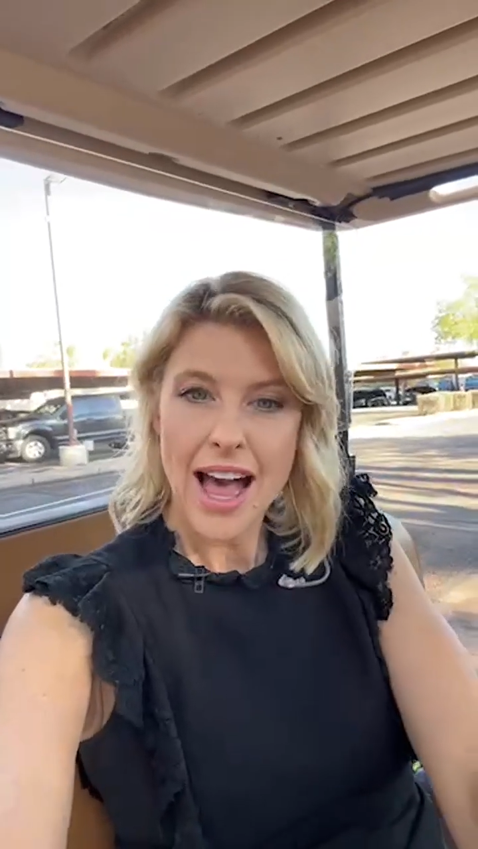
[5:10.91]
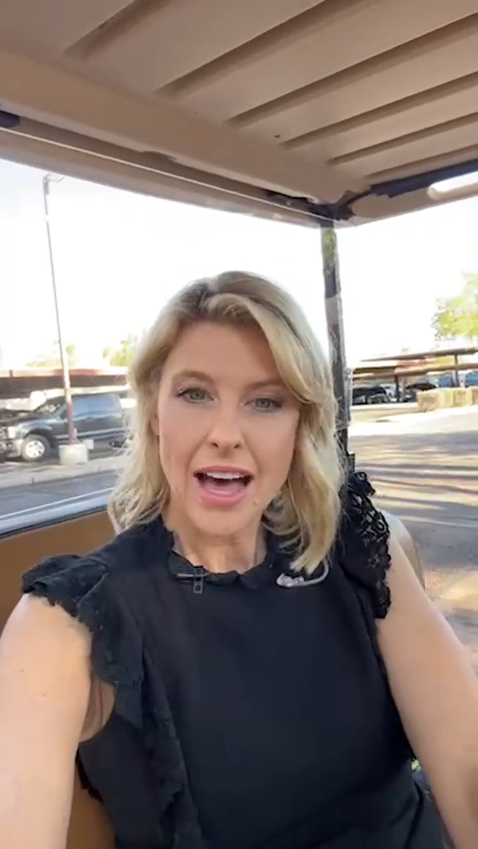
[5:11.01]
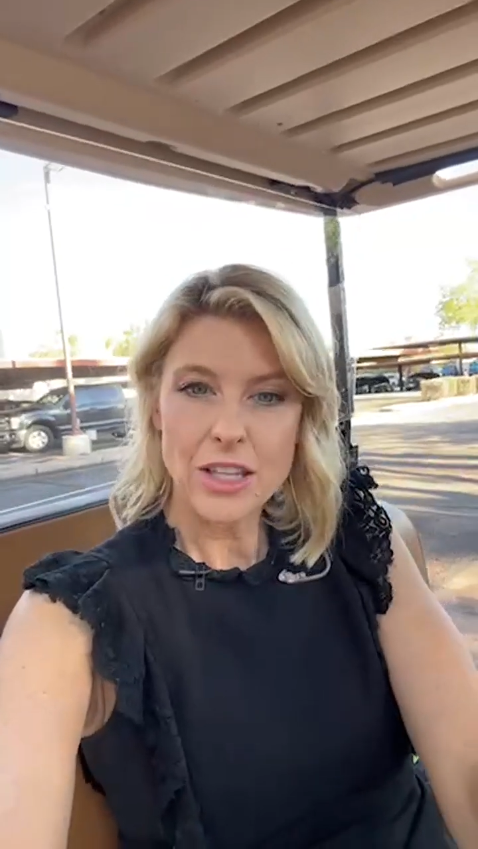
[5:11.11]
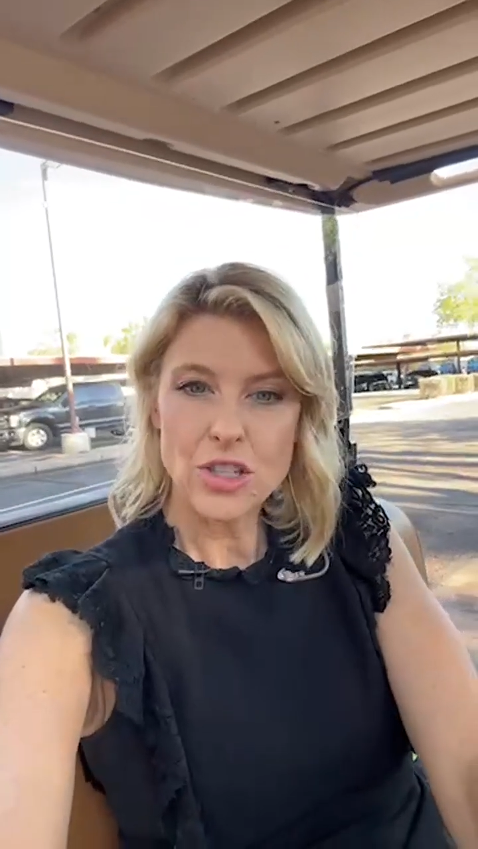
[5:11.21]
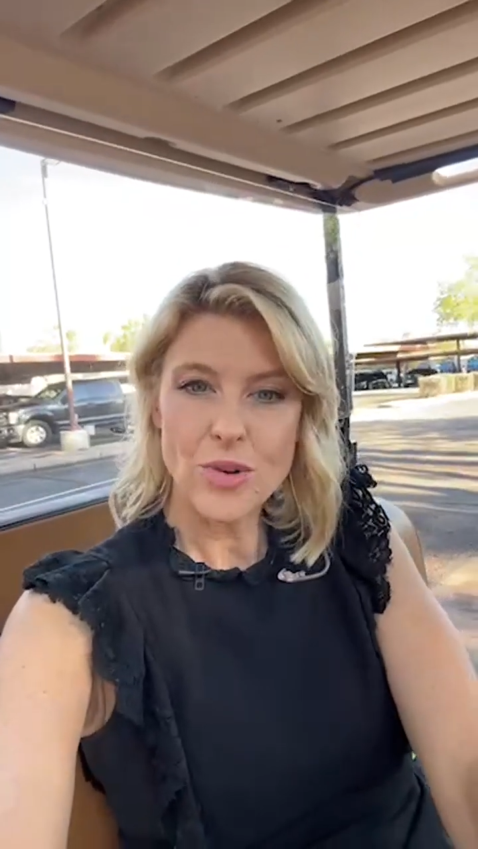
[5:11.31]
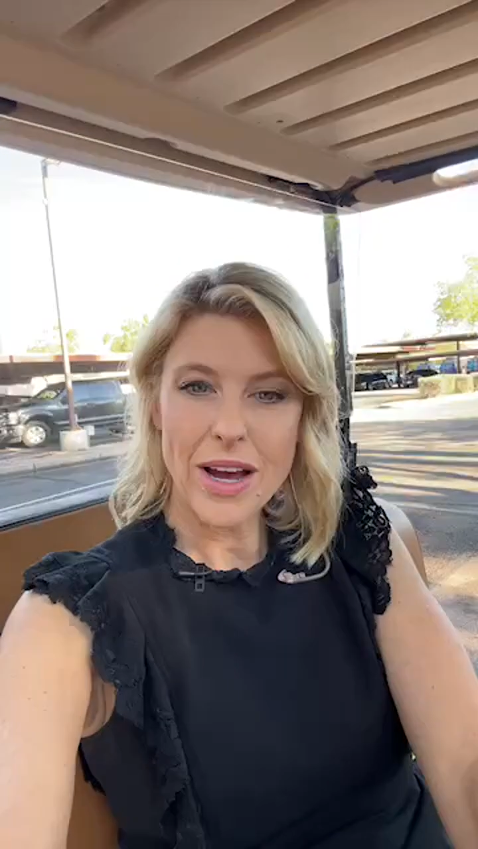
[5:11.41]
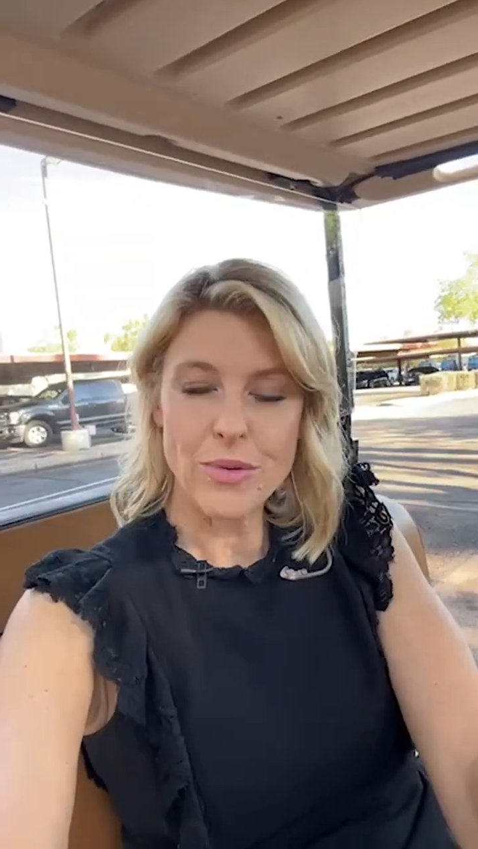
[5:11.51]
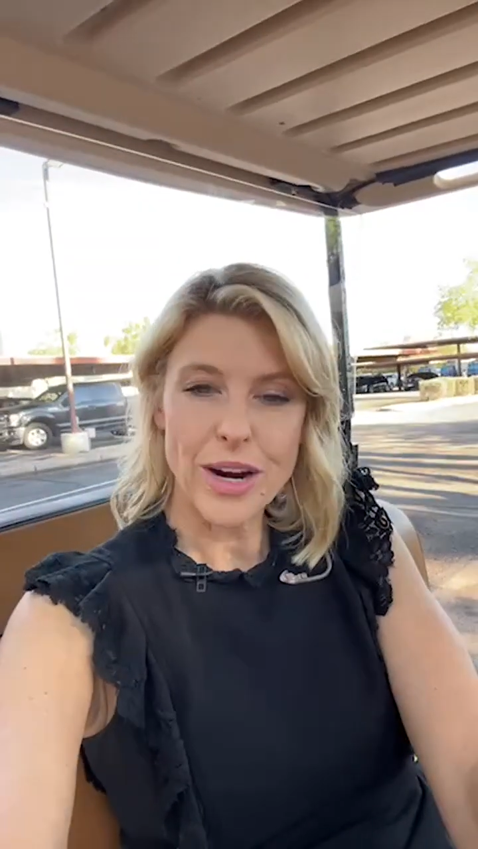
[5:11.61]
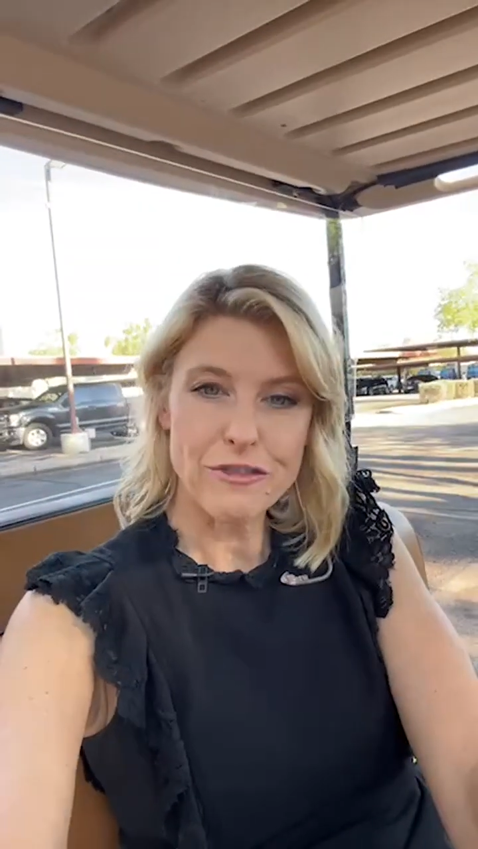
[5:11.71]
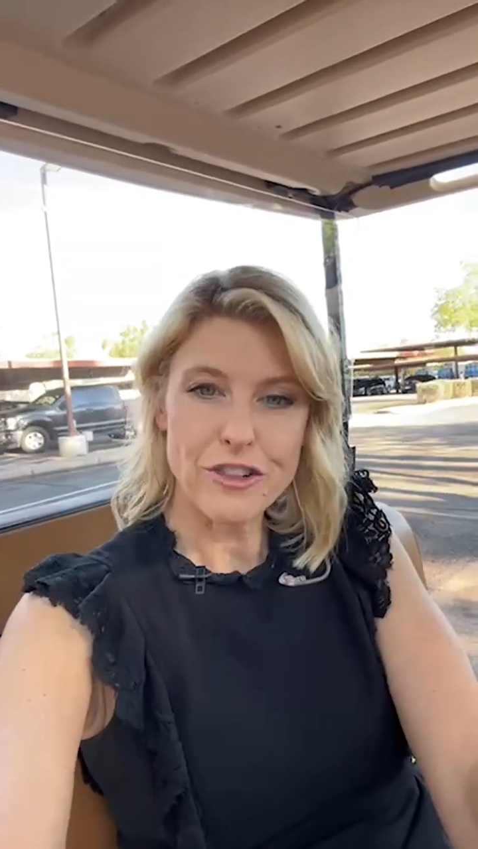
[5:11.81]
that you
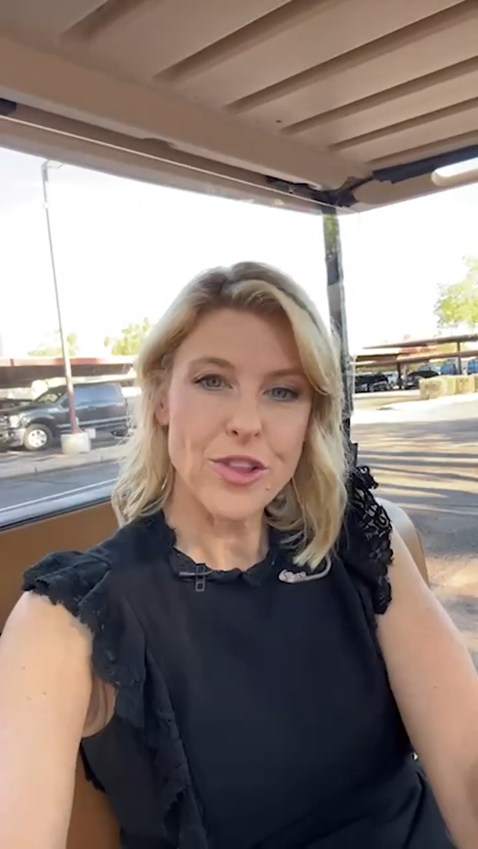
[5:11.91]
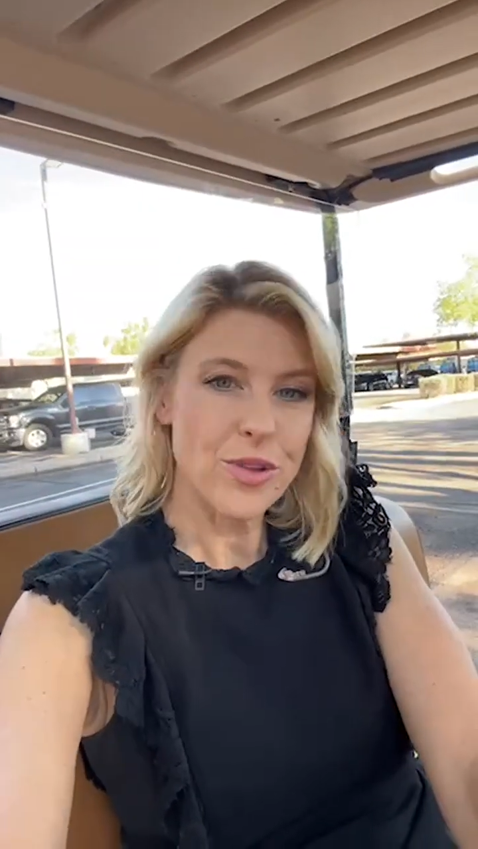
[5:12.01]
had rain for